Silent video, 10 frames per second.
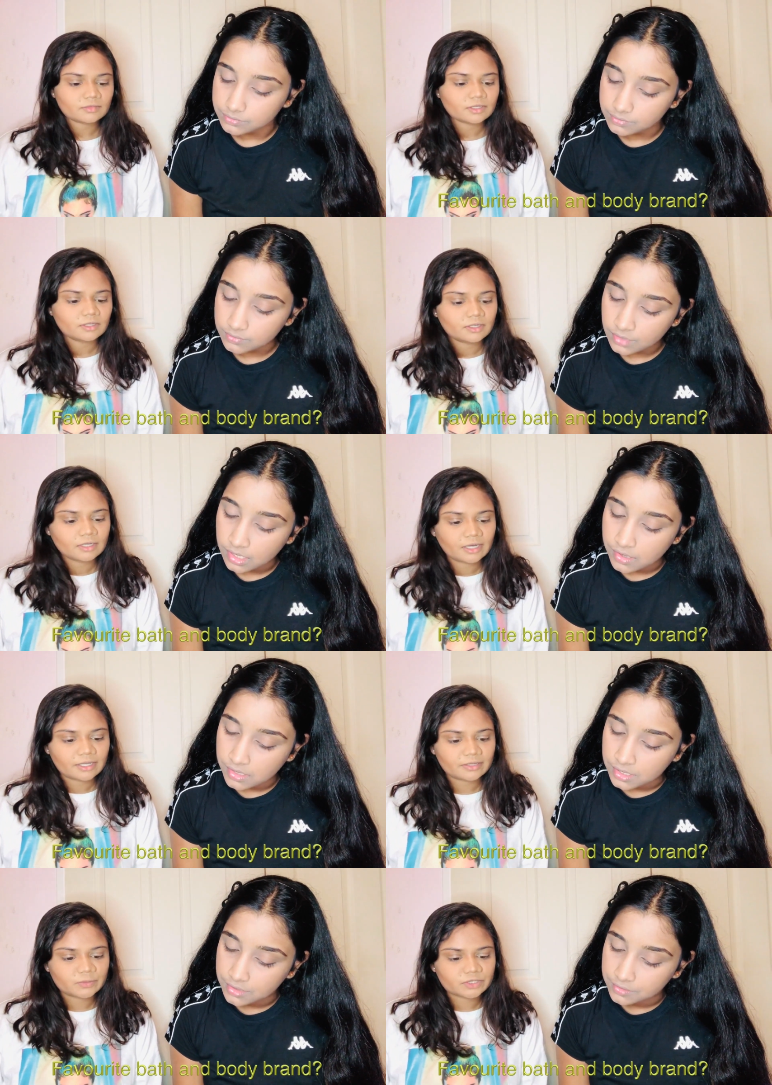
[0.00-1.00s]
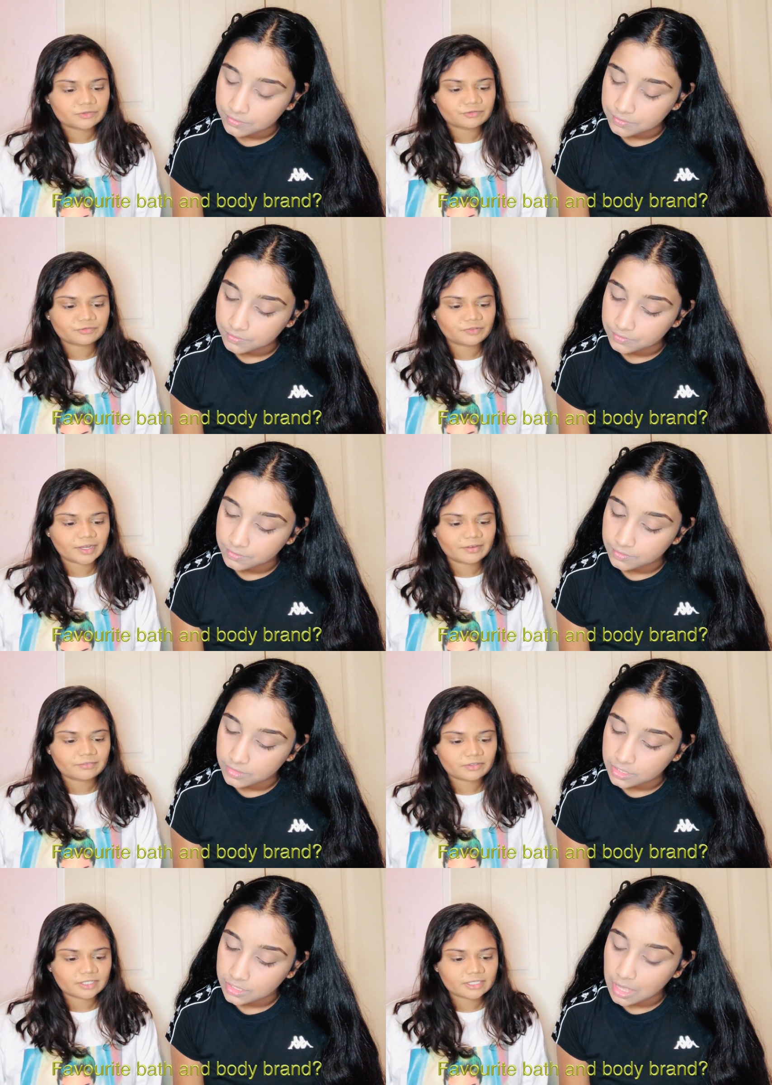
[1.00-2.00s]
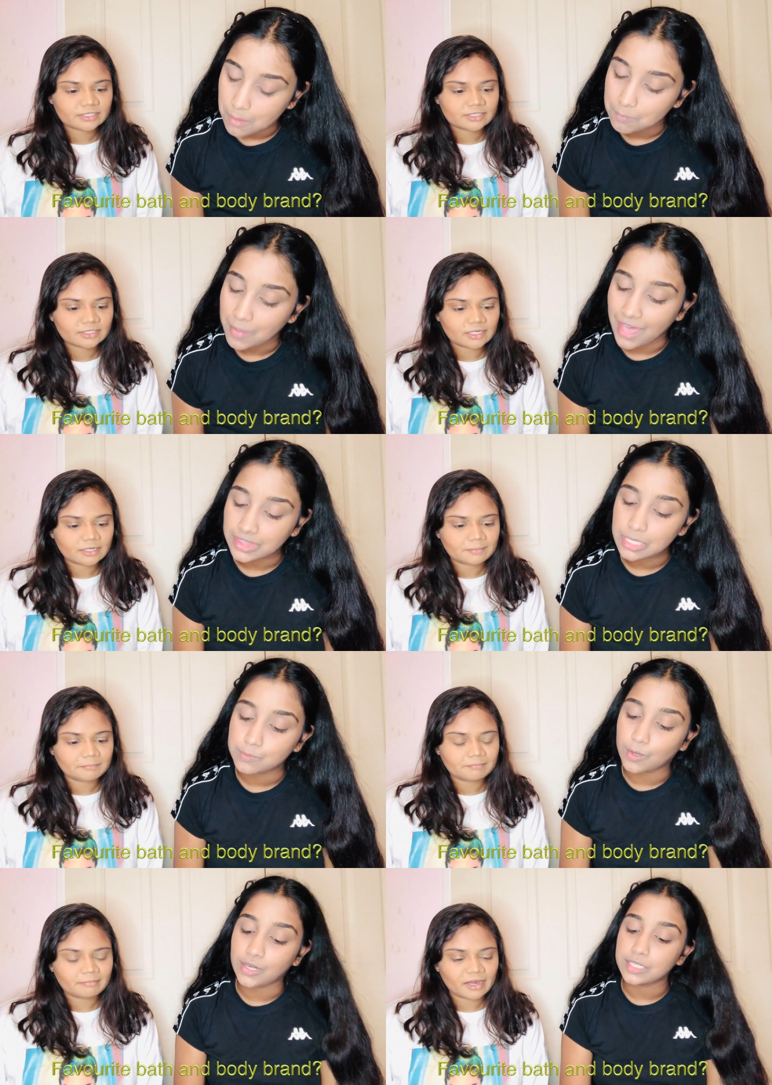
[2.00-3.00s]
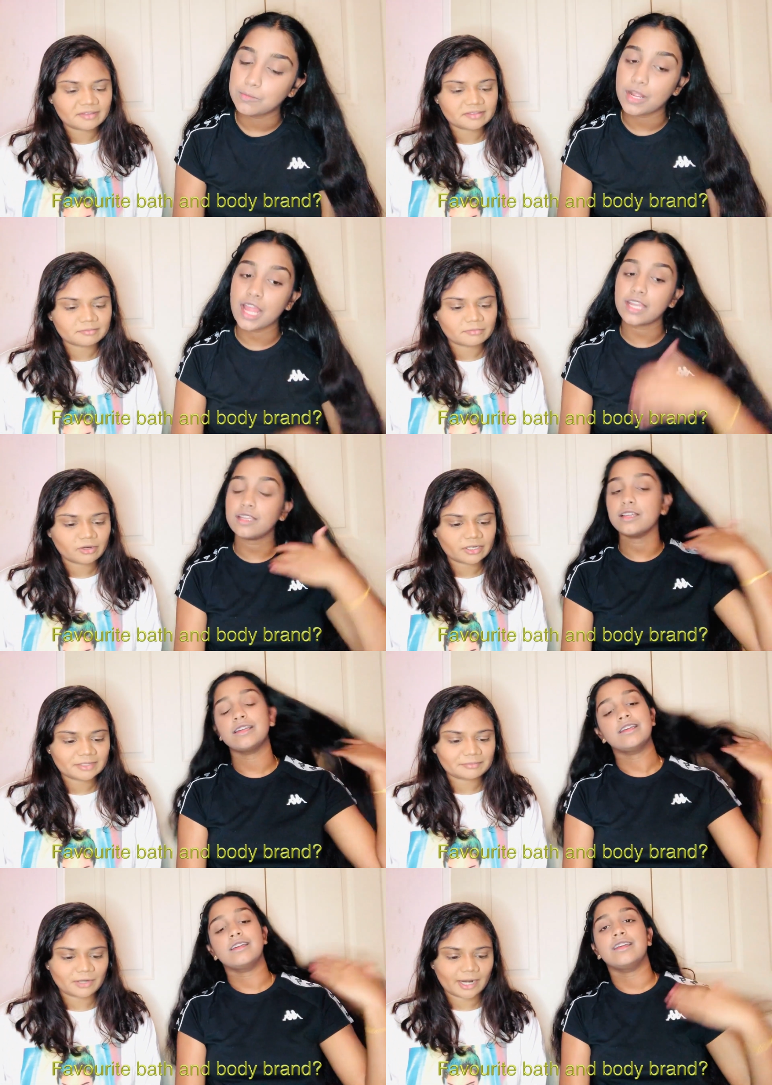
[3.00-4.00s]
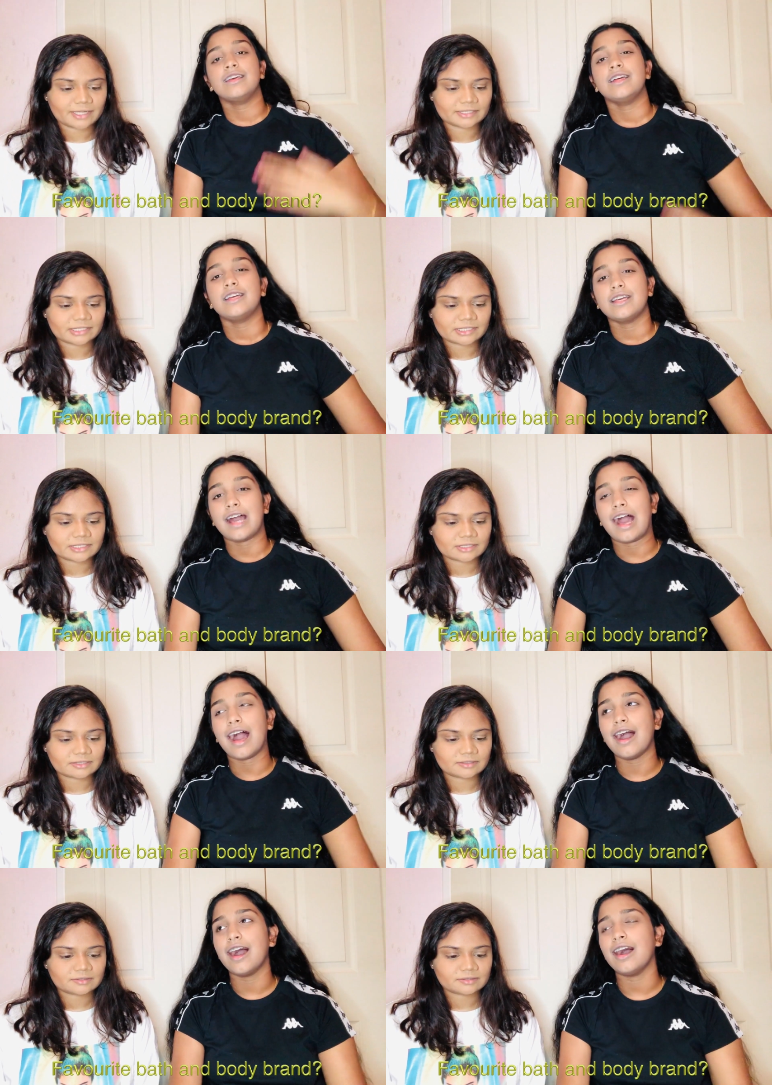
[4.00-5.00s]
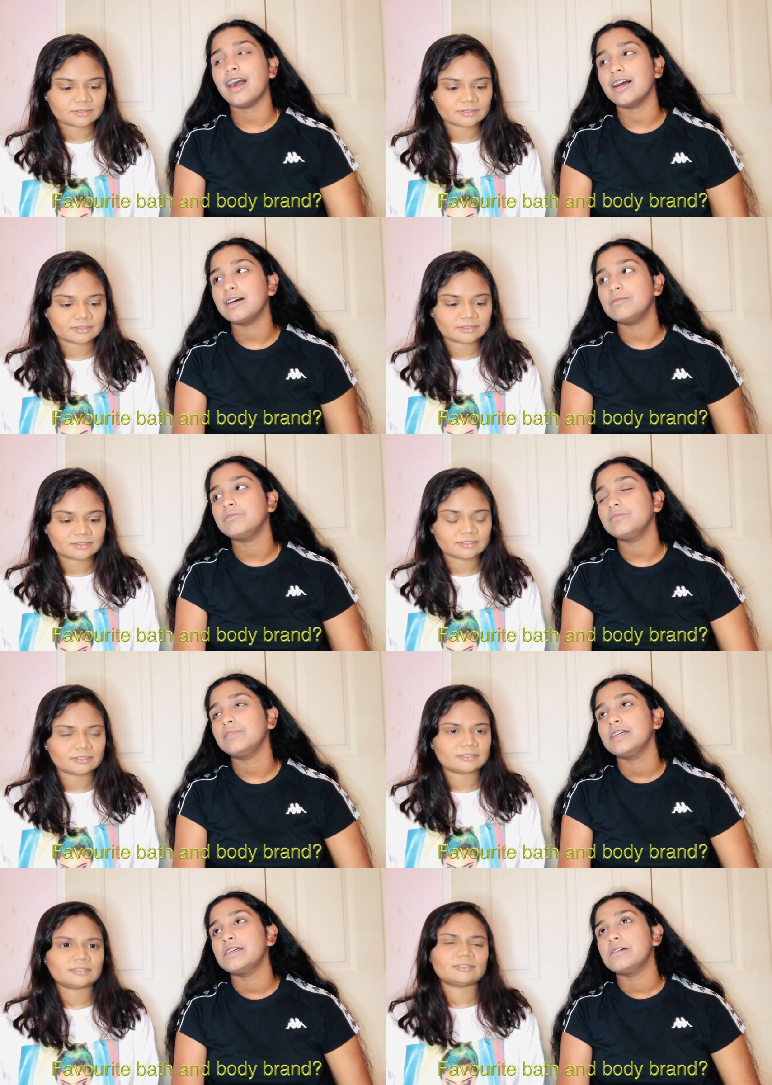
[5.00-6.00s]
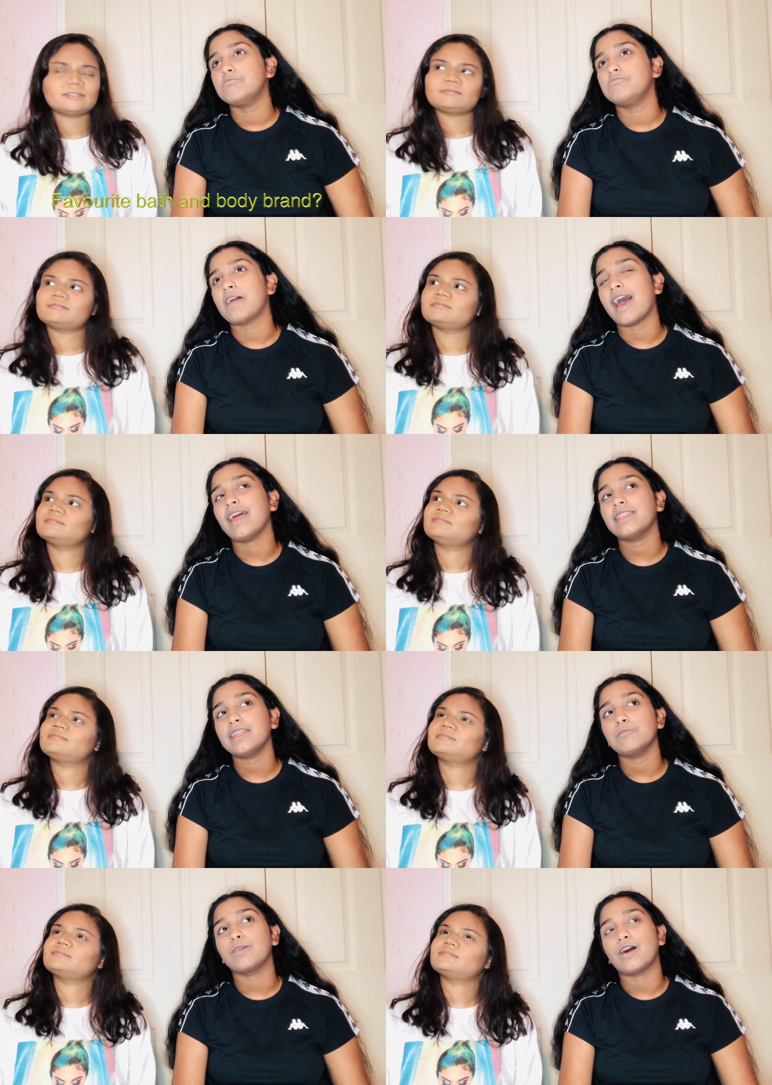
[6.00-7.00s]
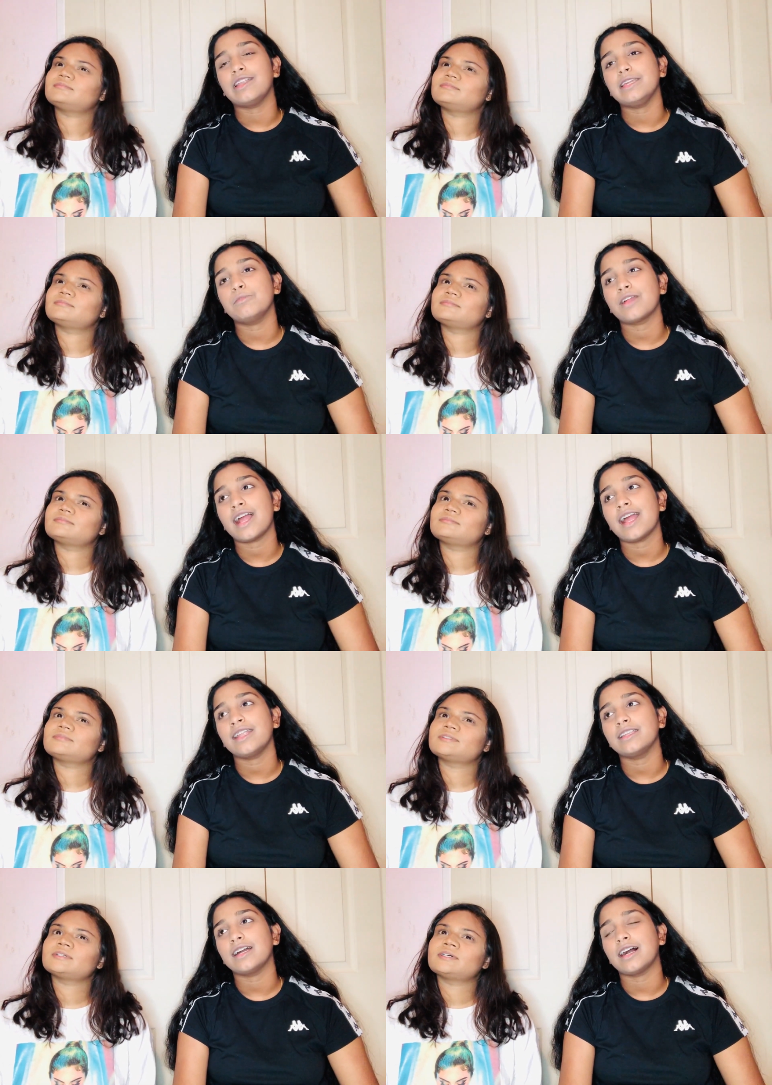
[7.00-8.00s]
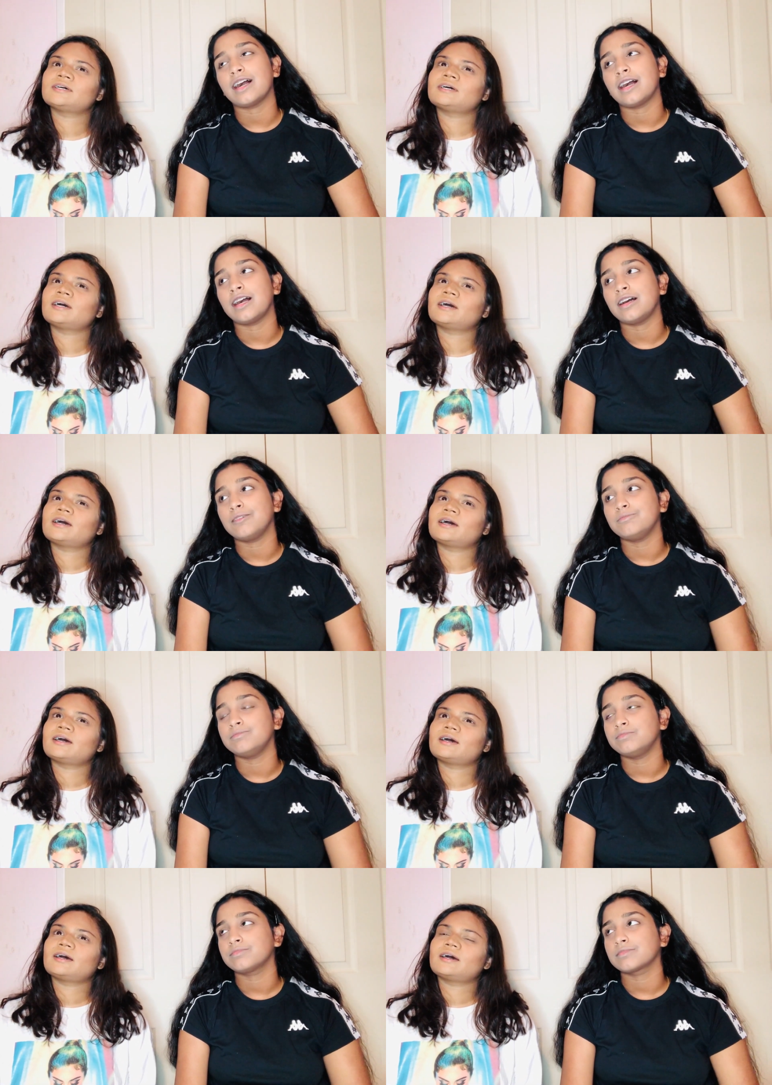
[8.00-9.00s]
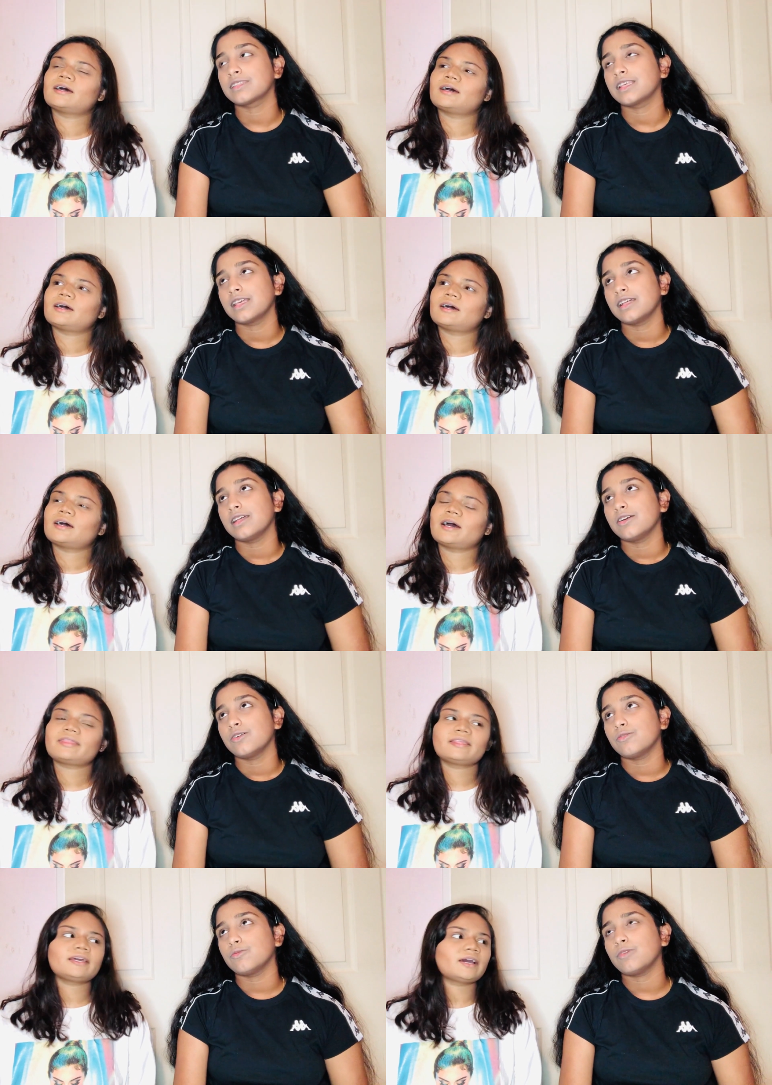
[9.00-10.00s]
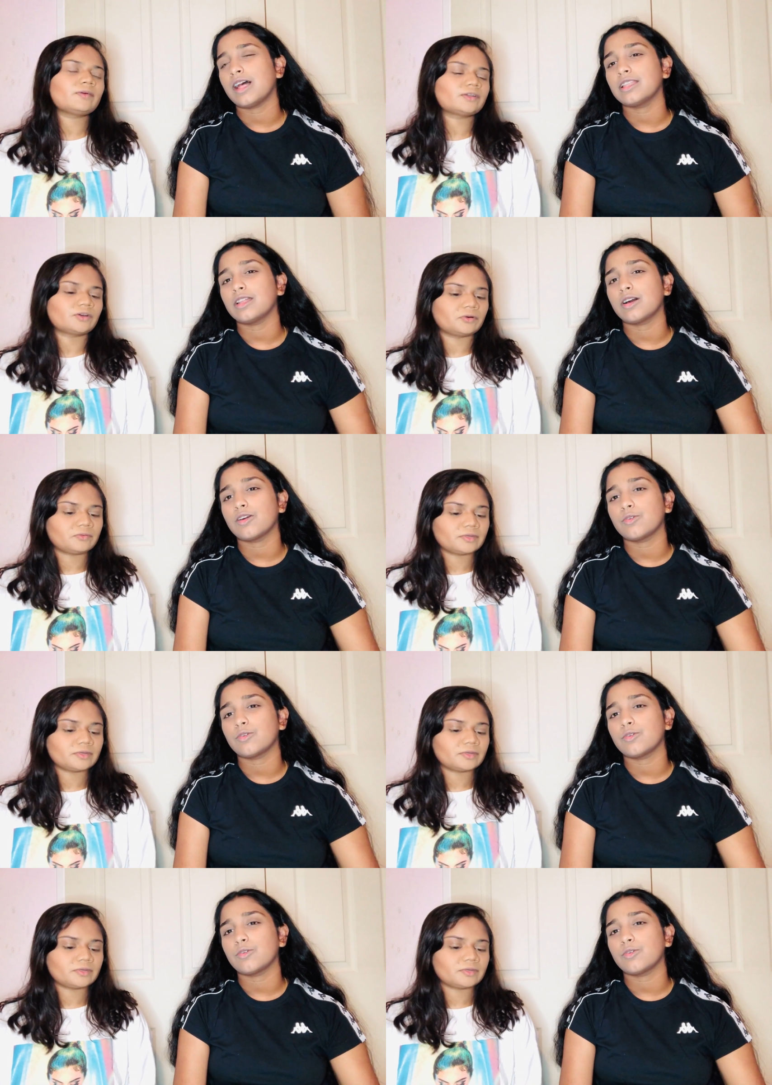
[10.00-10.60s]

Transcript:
Speaker 1: I think it was favorite bath um, and body bath brand. and body brand.
Speaker 2: Um, bath and body brand. Um, I think well, I would go